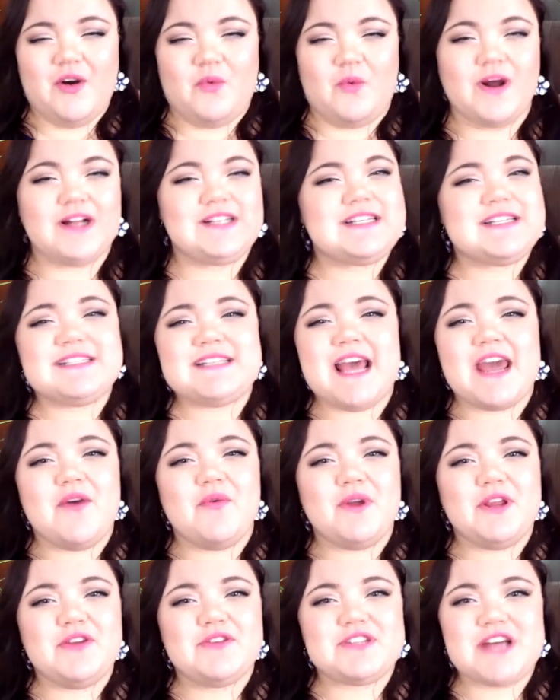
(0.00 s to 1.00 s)
What to say
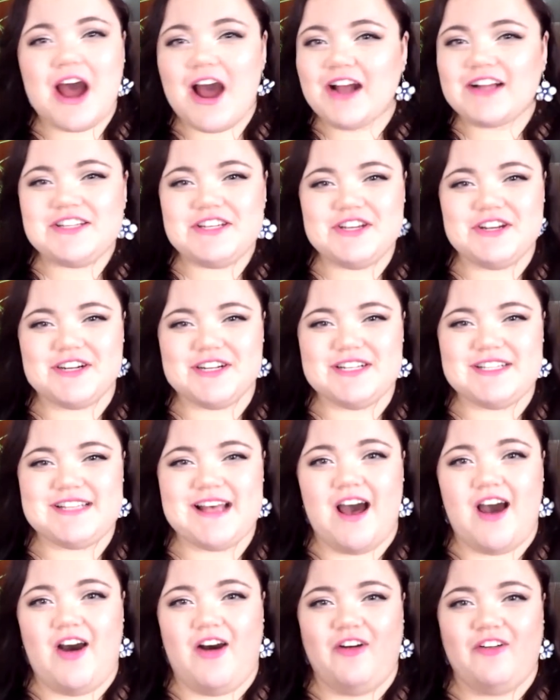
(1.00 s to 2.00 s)
when you talk to
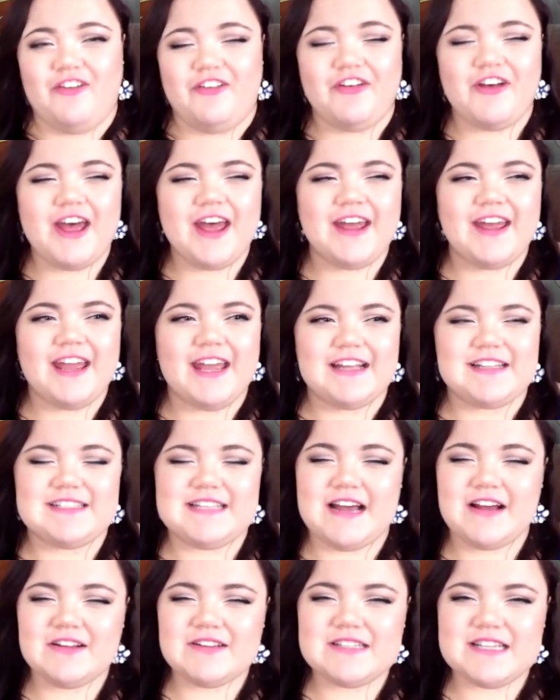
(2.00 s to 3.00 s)
yourself? It
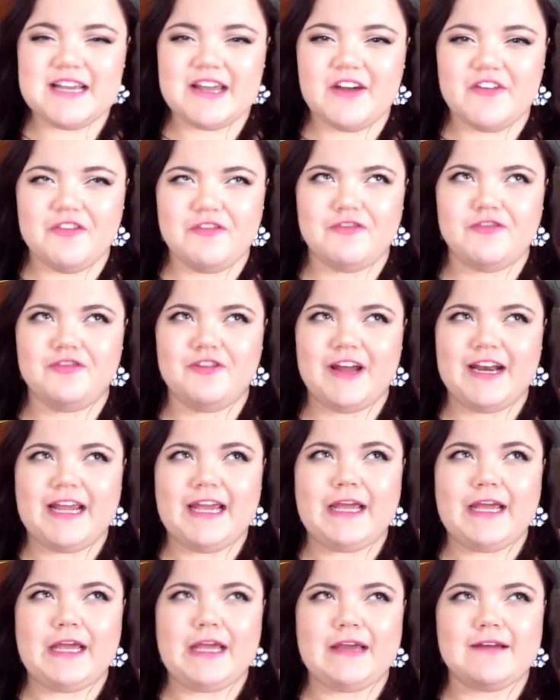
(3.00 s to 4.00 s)
sounds like a
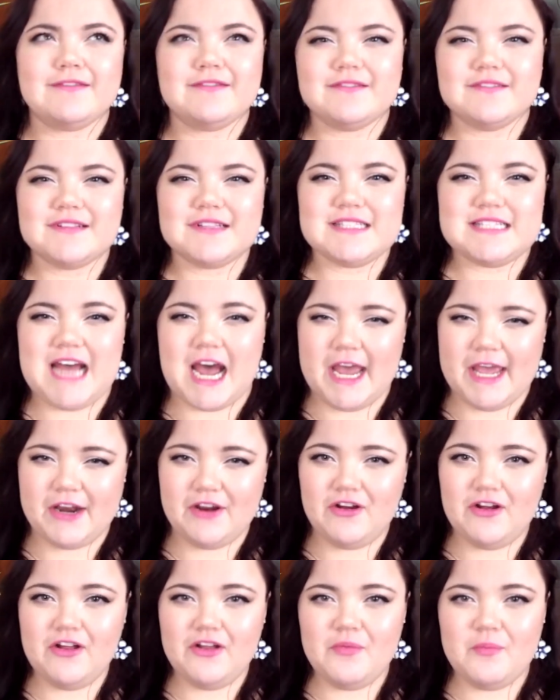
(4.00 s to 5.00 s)
funny
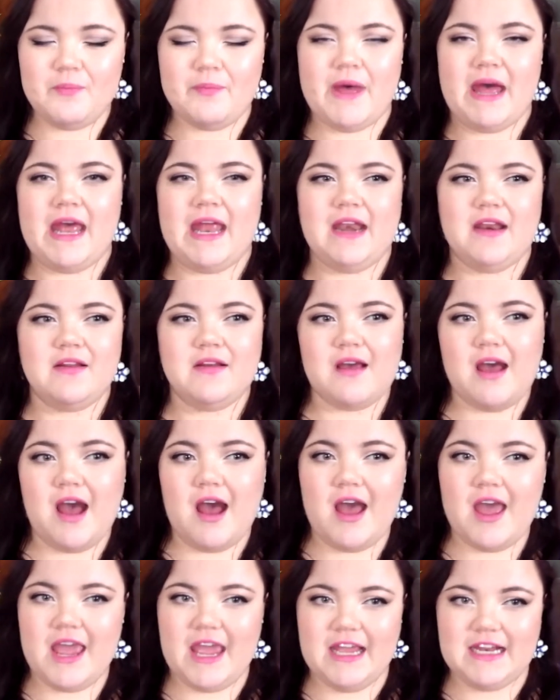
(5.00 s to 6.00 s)
title, but
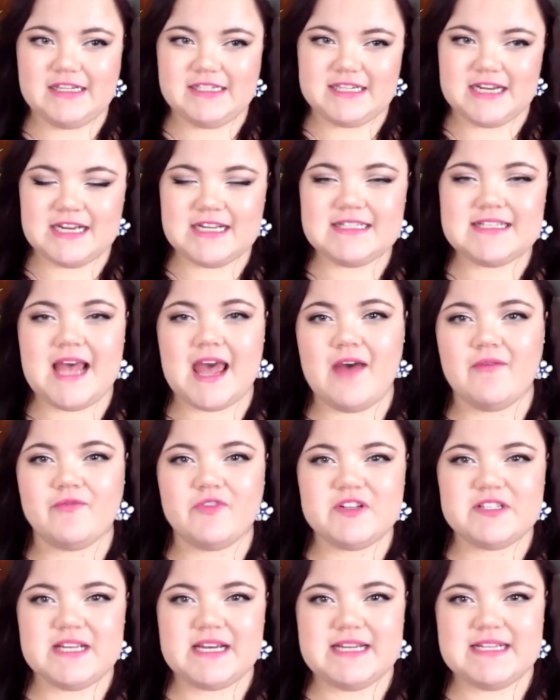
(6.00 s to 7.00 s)
it does
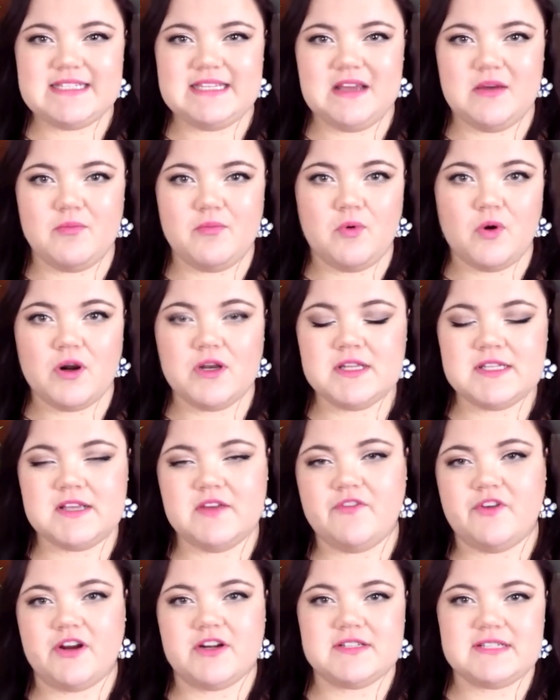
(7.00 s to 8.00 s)
emphasize the importance
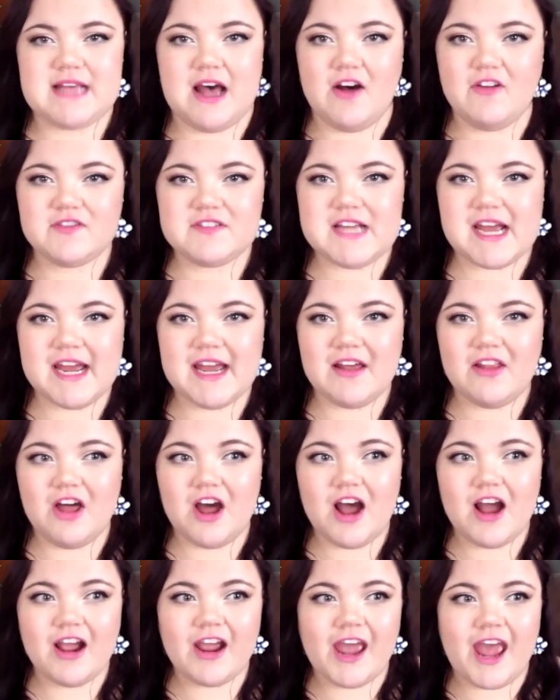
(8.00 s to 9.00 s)
of your self
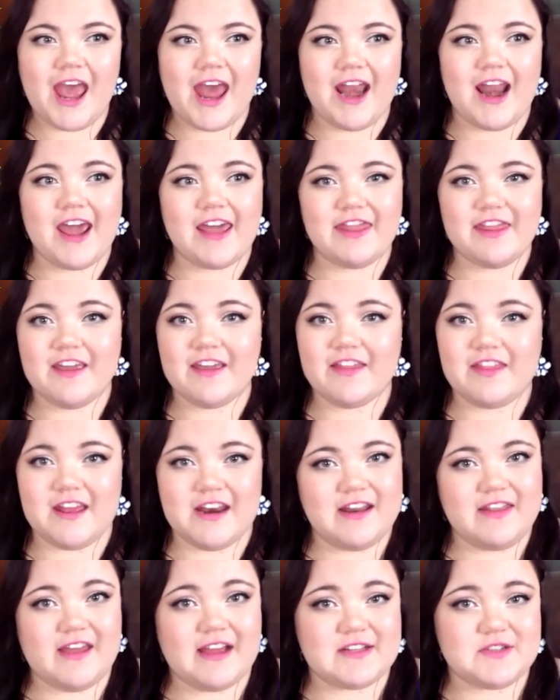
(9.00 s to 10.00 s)
dialogue and i think
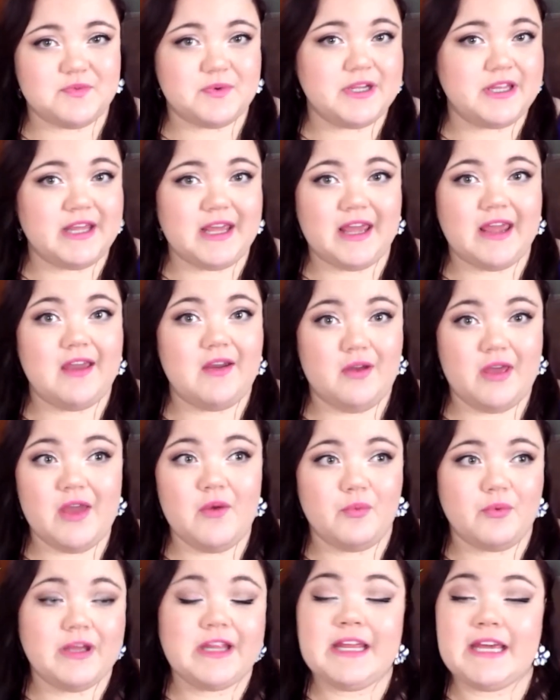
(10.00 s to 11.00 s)
that that's really
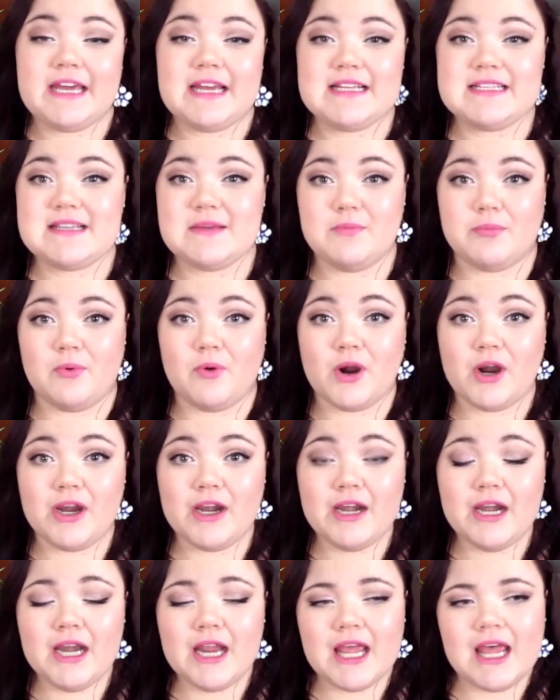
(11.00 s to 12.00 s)
it really is
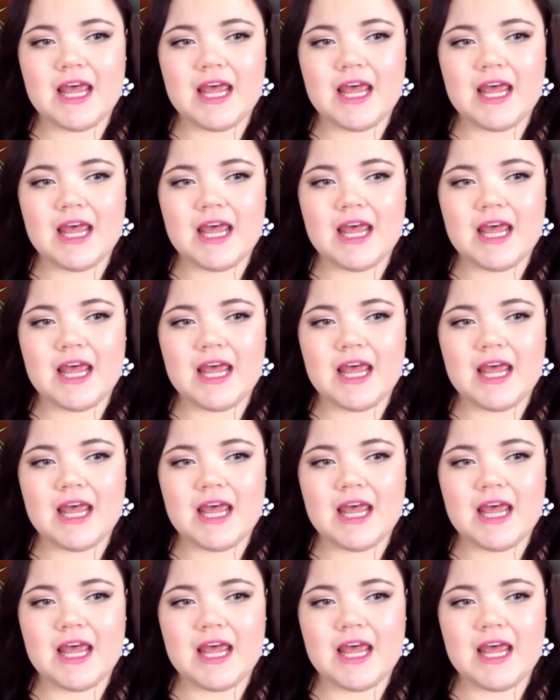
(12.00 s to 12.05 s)
important